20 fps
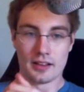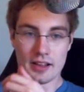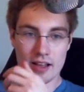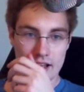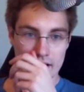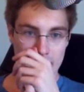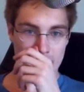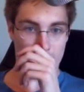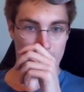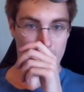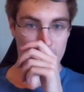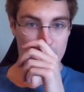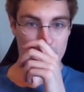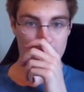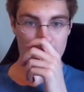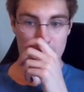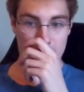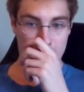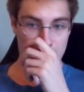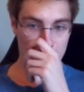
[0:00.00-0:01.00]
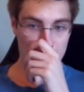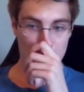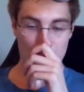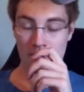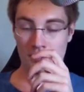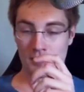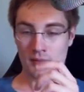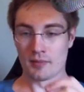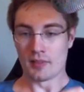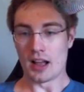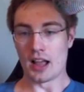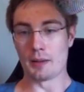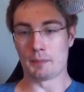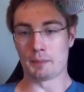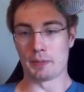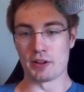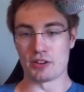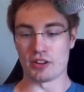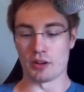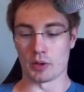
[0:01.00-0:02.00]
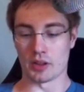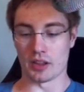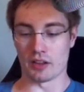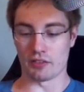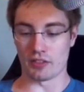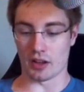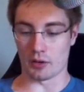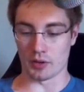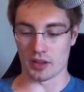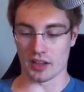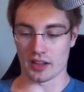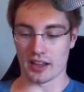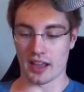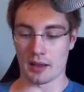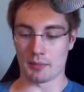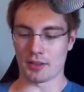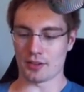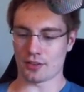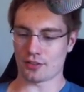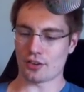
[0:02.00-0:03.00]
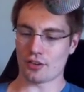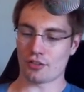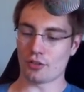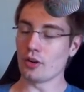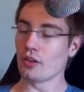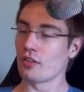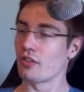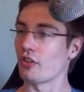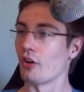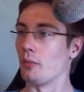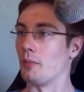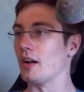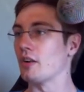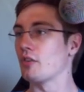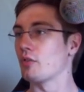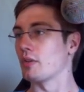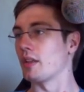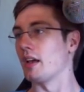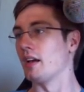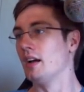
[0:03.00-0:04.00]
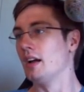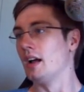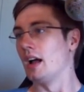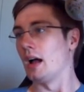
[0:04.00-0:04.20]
yeah, no, it's uh, I appreciate what they've done with the game. They're just doing so much with it.